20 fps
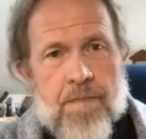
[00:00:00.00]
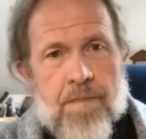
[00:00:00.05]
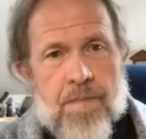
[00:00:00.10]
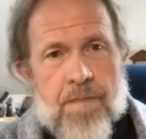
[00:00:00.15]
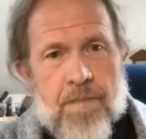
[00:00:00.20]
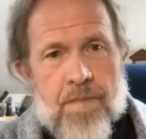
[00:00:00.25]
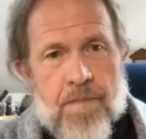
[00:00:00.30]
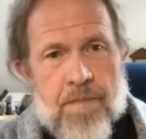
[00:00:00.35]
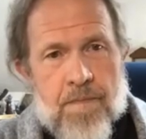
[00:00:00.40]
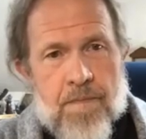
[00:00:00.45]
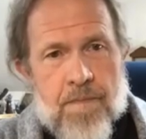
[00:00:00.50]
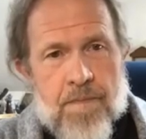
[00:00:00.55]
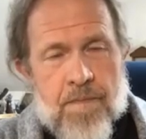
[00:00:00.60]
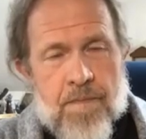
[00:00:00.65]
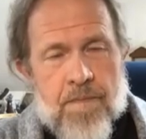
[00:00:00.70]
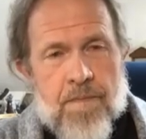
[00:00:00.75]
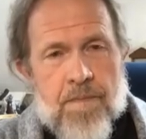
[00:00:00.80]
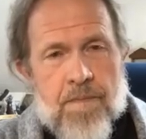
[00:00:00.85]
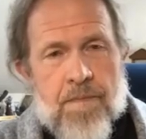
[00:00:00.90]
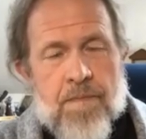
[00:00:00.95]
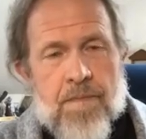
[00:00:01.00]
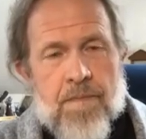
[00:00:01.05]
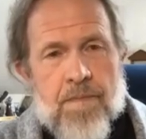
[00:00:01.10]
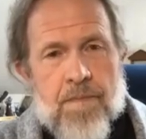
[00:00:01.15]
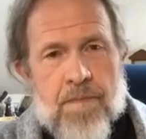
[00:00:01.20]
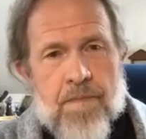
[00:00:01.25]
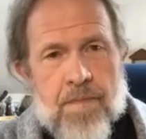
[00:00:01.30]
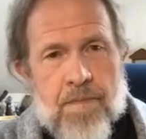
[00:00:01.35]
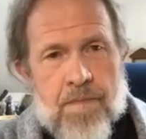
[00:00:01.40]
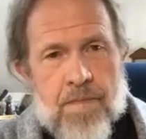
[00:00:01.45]

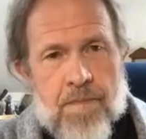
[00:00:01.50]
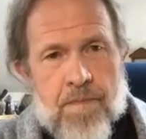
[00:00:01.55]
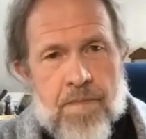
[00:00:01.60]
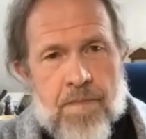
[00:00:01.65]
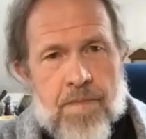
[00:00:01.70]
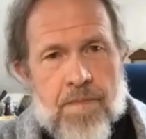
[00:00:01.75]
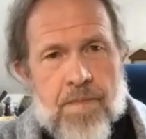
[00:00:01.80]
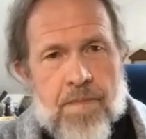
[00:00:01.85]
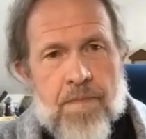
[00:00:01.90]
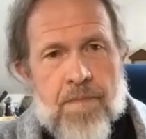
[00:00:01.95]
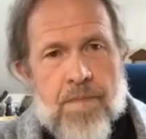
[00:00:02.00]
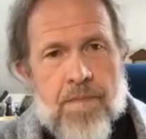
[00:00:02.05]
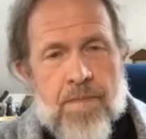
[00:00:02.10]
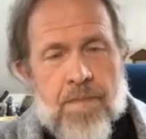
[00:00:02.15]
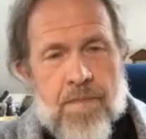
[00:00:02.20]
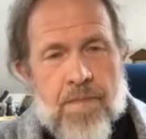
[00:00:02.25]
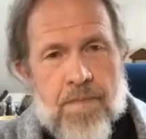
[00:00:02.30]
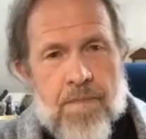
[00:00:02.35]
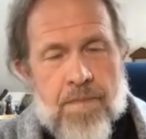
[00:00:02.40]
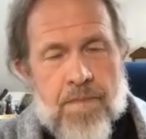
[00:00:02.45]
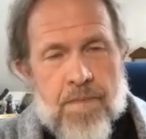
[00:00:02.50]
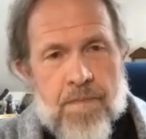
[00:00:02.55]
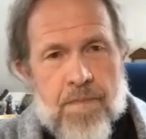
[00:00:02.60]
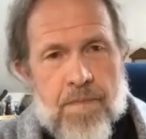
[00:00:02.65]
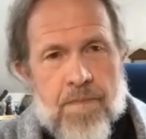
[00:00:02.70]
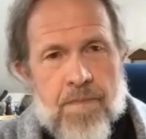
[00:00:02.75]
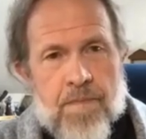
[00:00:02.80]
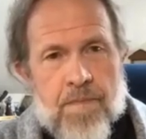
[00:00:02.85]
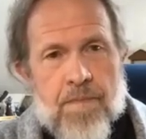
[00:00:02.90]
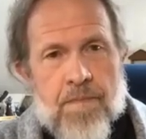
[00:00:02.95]

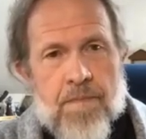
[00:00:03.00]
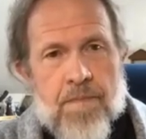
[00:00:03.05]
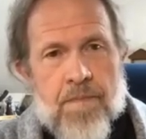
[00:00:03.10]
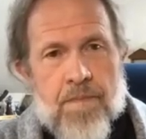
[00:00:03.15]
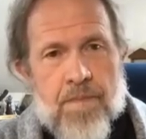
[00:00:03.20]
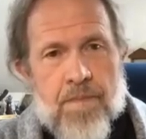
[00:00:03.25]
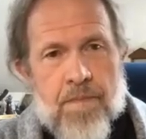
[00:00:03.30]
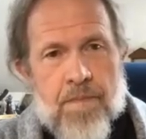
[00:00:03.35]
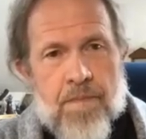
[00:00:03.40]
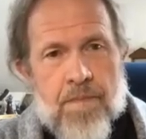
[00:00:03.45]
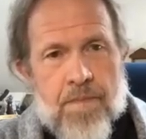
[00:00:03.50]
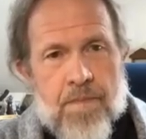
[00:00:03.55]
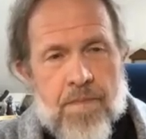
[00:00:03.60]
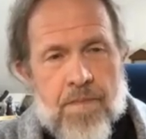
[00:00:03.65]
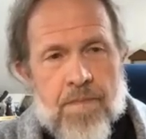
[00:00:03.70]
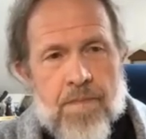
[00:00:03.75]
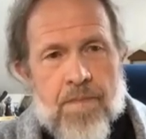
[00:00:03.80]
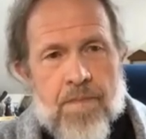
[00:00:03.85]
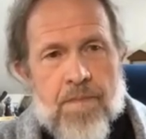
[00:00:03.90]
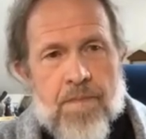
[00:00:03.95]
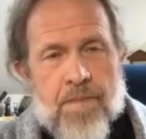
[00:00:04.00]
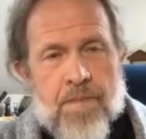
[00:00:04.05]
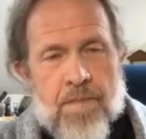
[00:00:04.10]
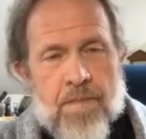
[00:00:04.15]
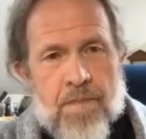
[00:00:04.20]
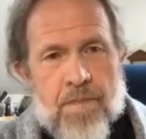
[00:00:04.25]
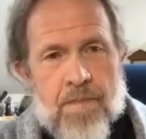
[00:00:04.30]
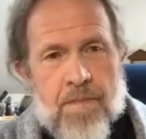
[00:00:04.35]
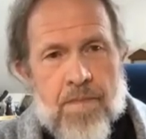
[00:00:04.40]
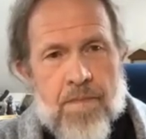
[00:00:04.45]

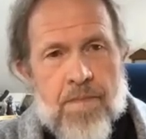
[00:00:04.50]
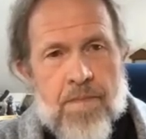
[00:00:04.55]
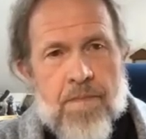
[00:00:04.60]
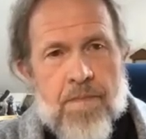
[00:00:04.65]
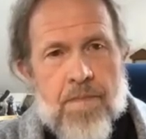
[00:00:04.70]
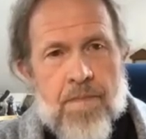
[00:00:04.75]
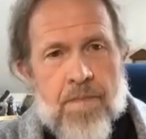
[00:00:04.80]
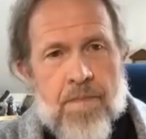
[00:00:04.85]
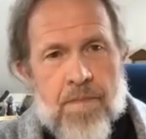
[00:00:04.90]
No words are spoken by the person on screen.